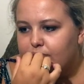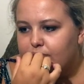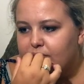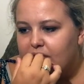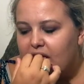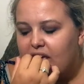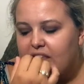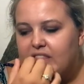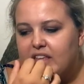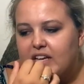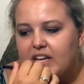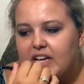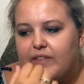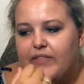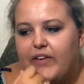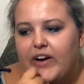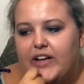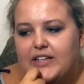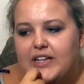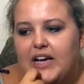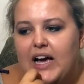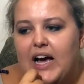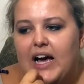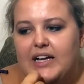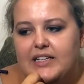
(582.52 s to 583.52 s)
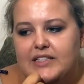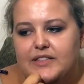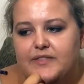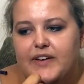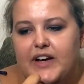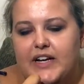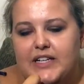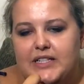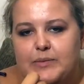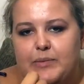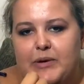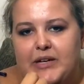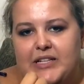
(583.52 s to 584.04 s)
I'd have
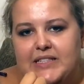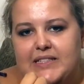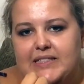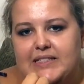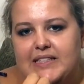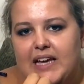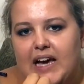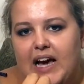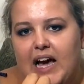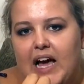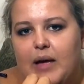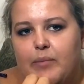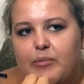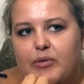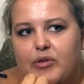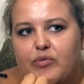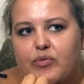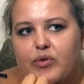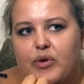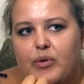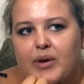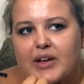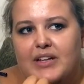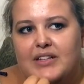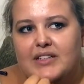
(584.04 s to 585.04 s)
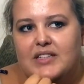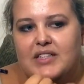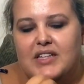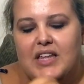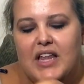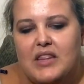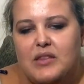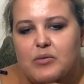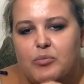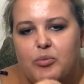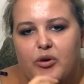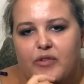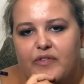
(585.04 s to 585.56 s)
had a better time if we went to
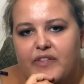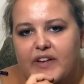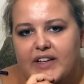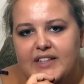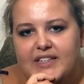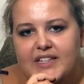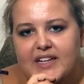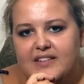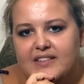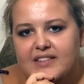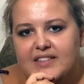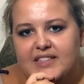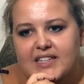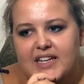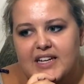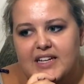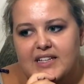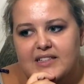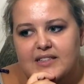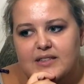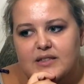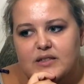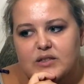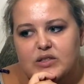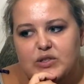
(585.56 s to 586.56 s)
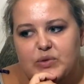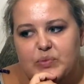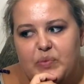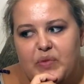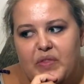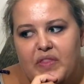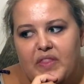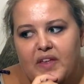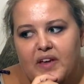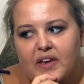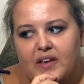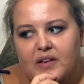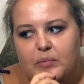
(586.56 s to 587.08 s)
like the buffet downstairs or
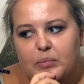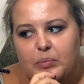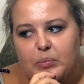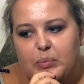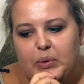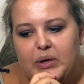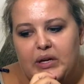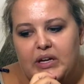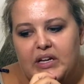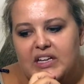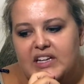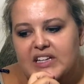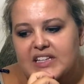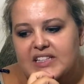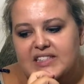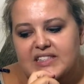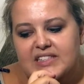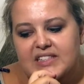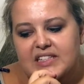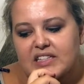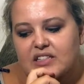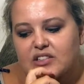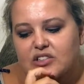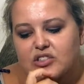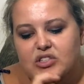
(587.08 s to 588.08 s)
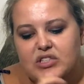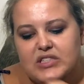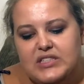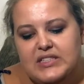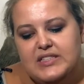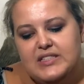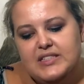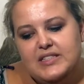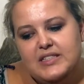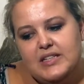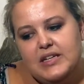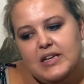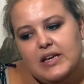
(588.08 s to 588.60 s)
something, because it
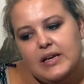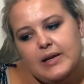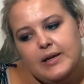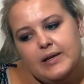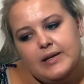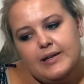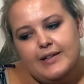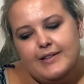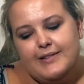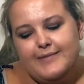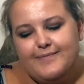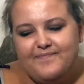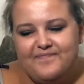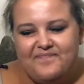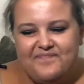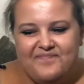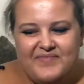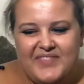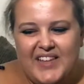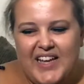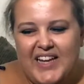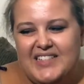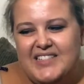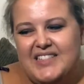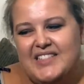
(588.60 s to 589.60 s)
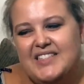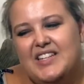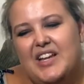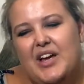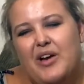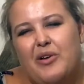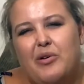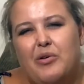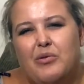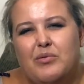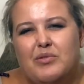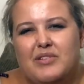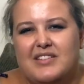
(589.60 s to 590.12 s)
just, I don't
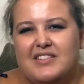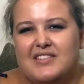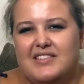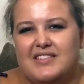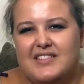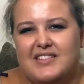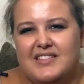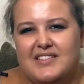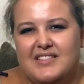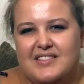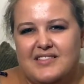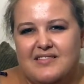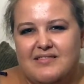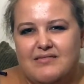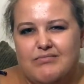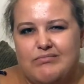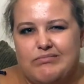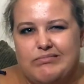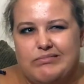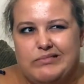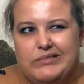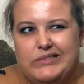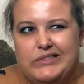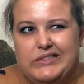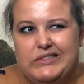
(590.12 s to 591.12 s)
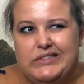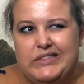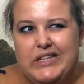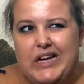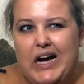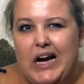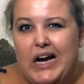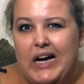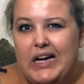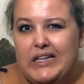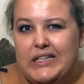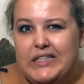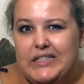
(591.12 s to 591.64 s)
know, it wasn't as
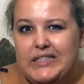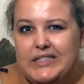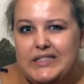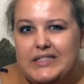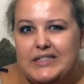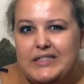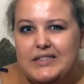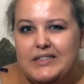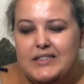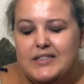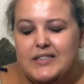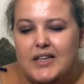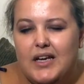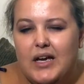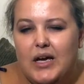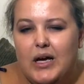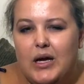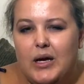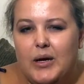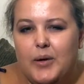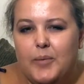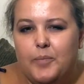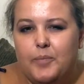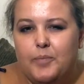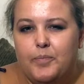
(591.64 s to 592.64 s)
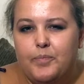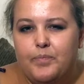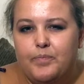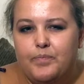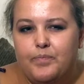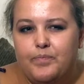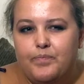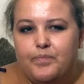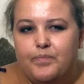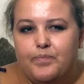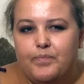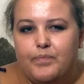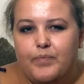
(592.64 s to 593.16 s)
nice
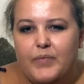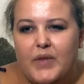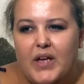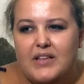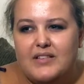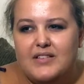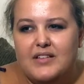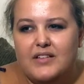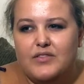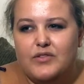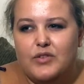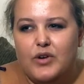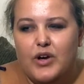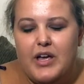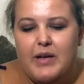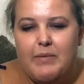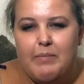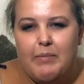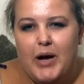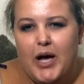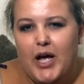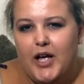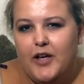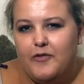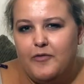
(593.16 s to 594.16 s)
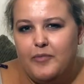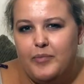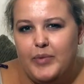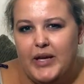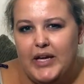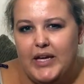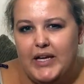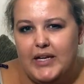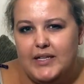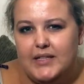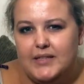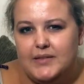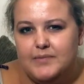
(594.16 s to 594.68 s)
as I thought it might have
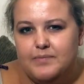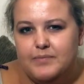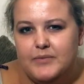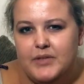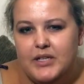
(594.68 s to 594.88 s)
been.